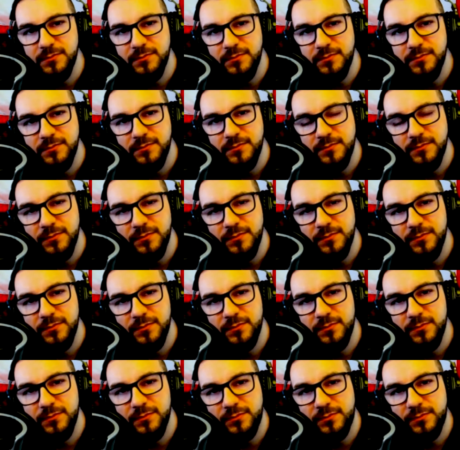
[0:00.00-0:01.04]

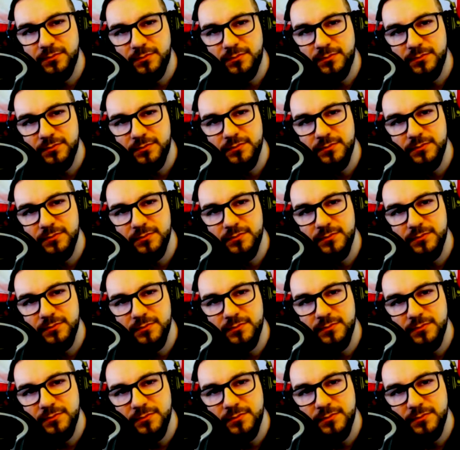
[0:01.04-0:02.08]

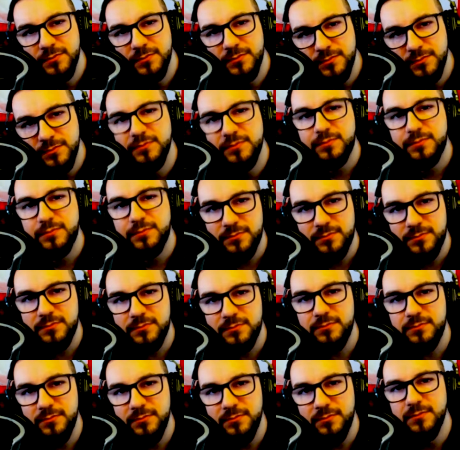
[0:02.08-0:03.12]

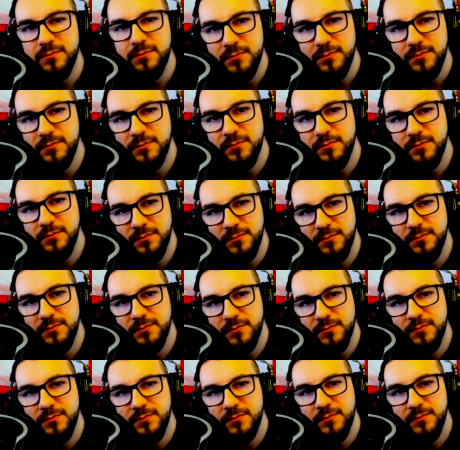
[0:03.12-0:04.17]

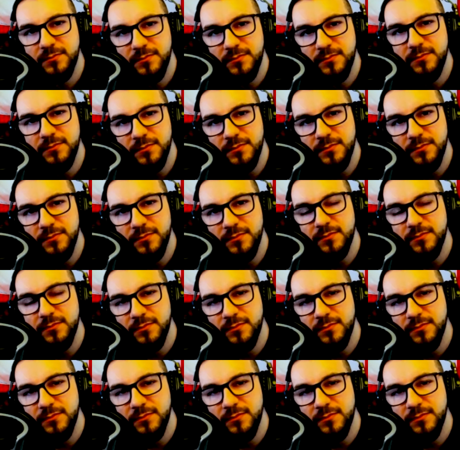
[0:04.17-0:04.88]
The person shown says nothing.